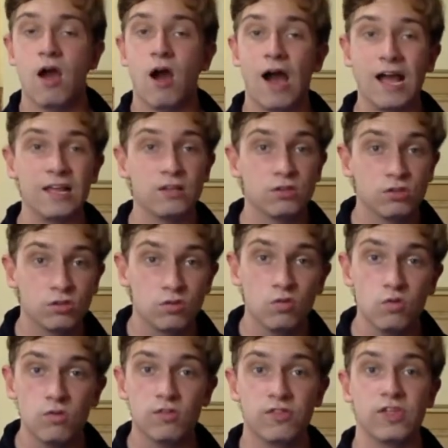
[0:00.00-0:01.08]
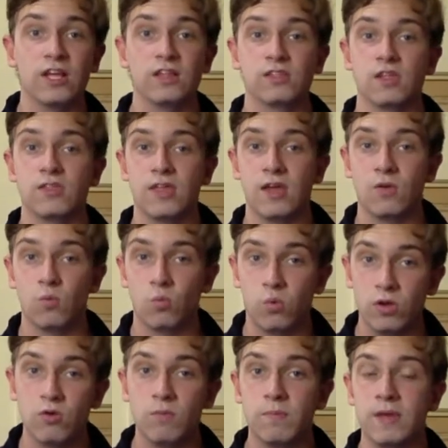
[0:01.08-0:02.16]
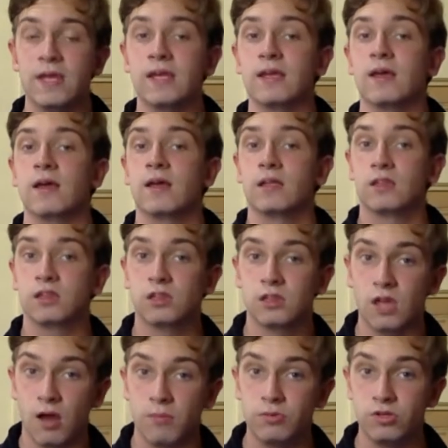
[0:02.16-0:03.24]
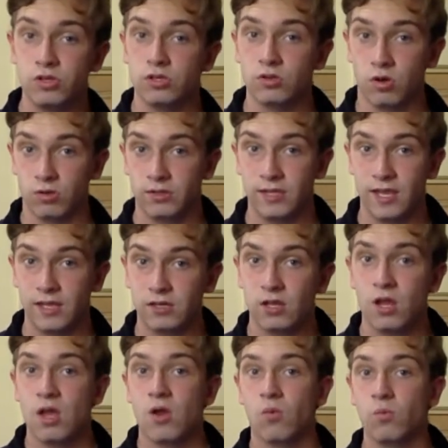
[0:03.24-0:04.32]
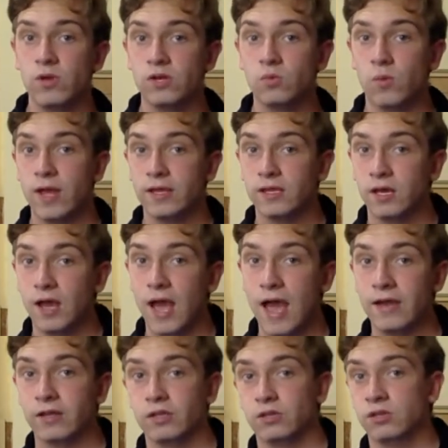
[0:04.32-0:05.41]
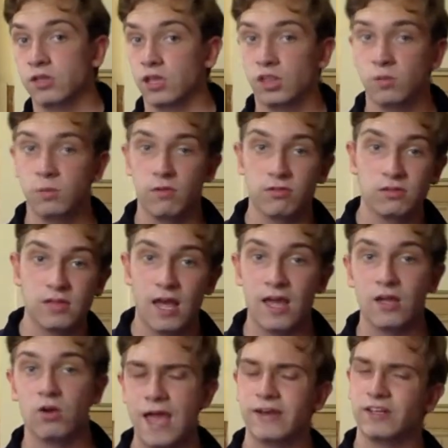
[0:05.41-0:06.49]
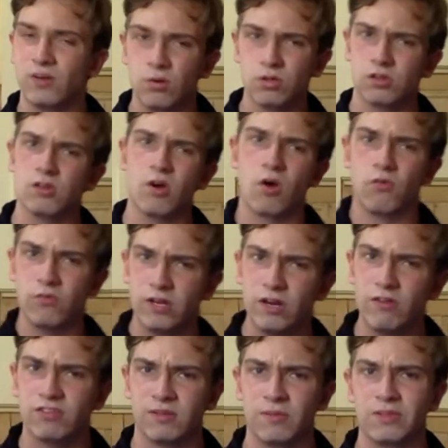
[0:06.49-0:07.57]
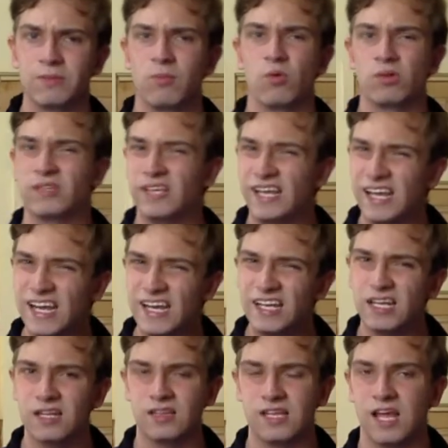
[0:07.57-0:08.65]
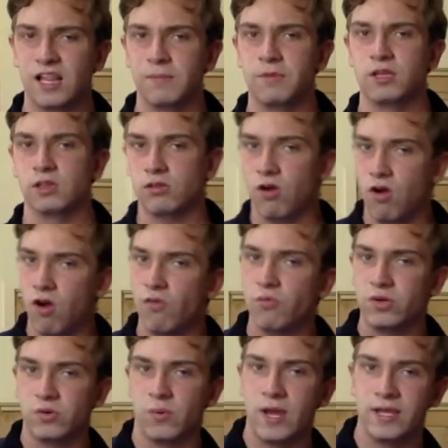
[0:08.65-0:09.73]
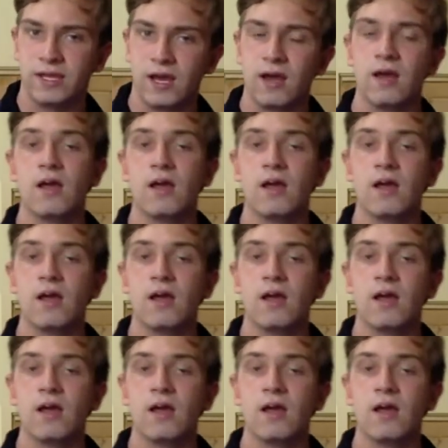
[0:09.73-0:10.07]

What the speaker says: I do think that there will be some new content. Wind Waker added the Swift Sail, and it also got rid of some of the more tedious elements of Wind Waker,